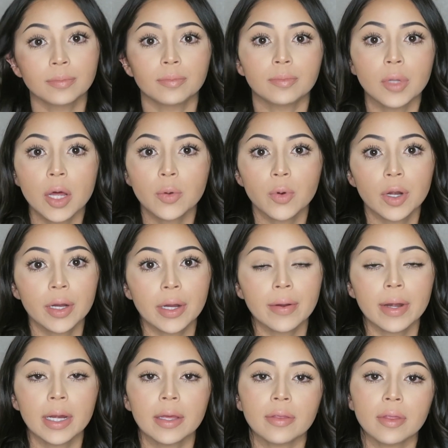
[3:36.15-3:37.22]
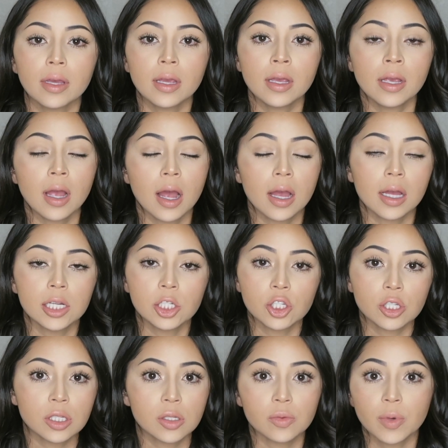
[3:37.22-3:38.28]
blood work or anything. I
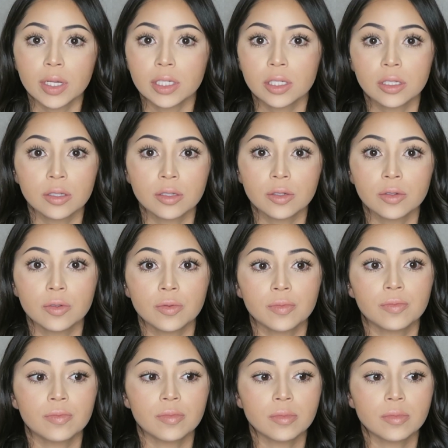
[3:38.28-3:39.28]
just went to